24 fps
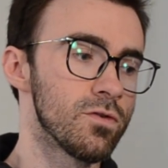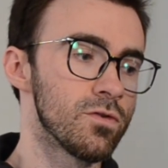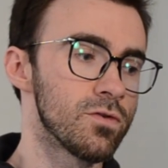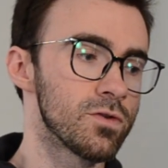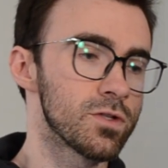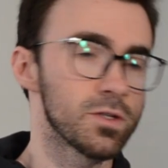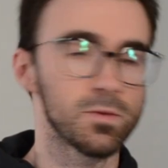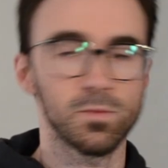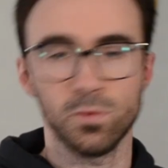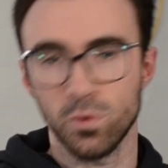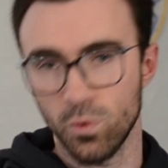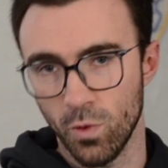
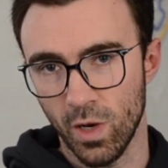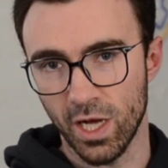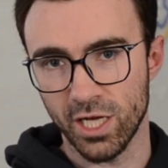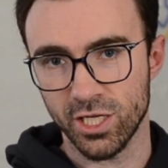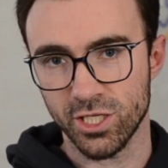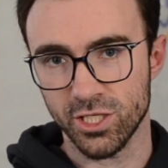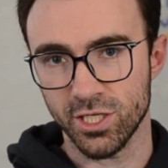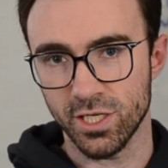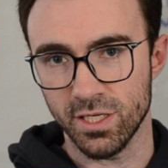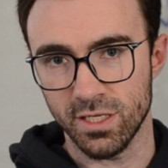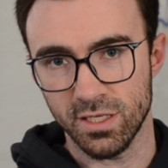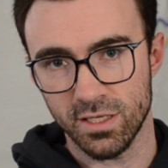some
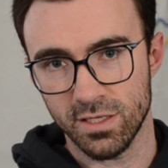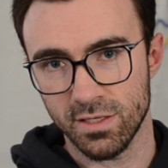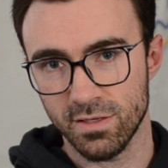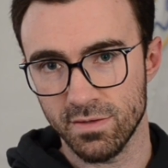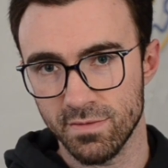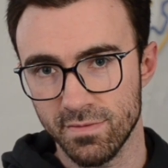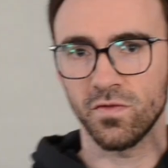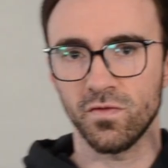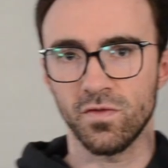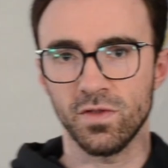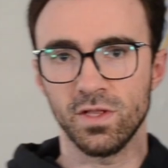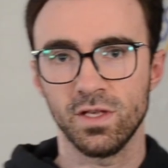questions
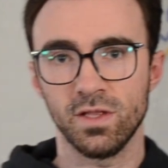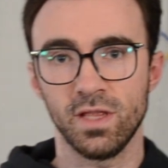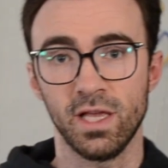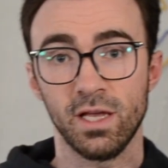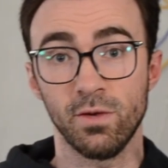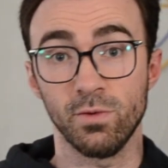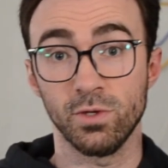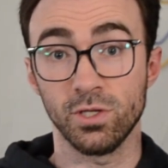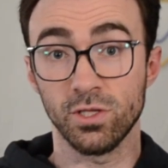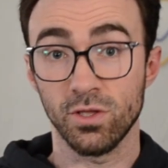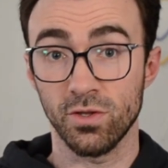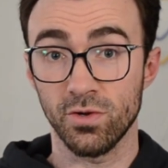for the
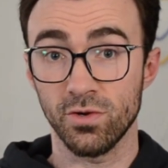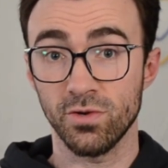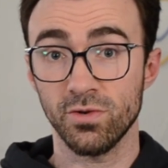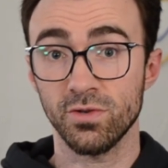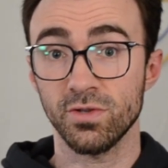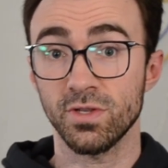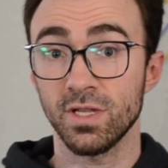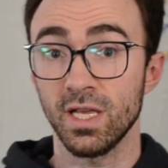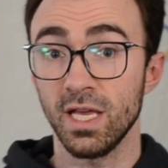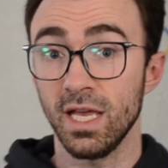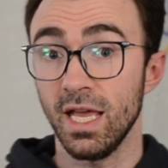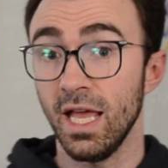language
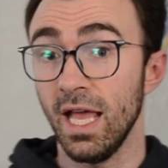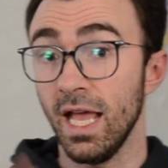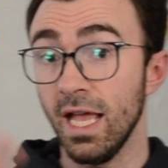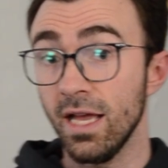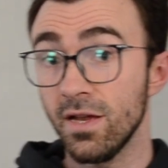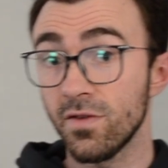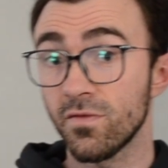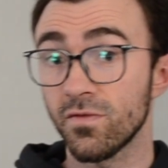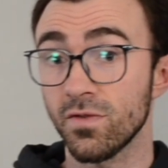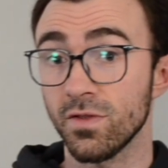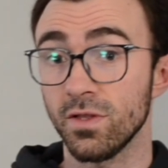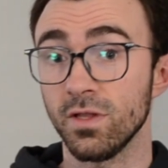learners
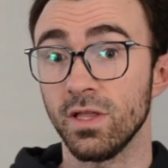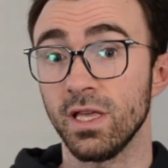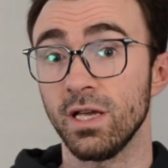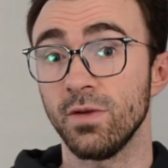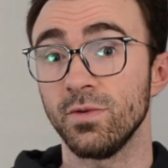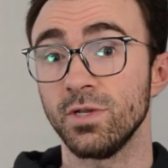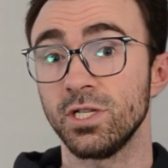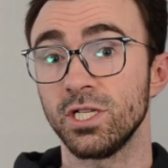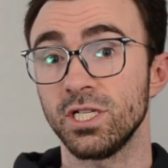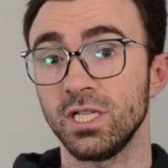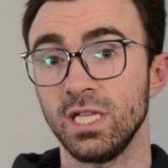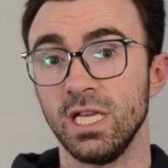and for the
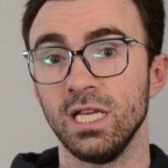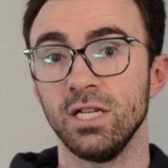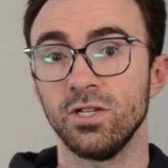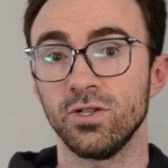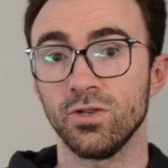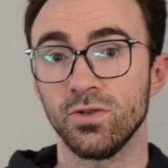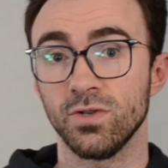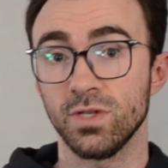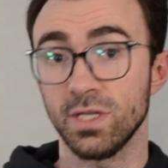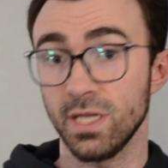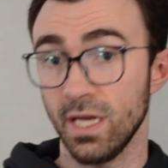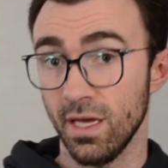language
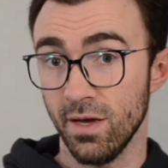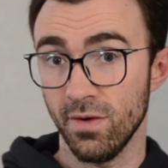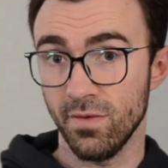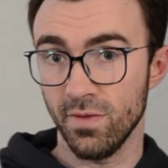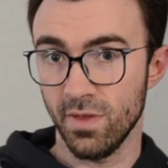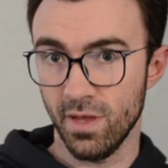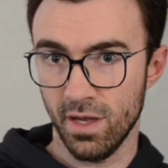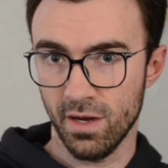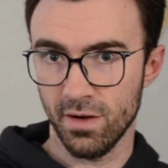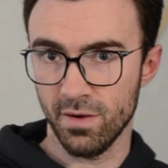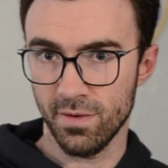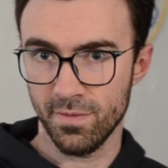teachers out
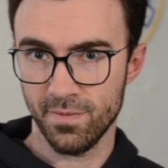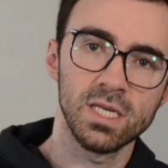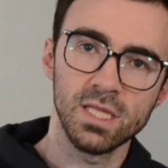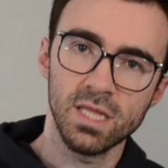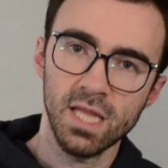there.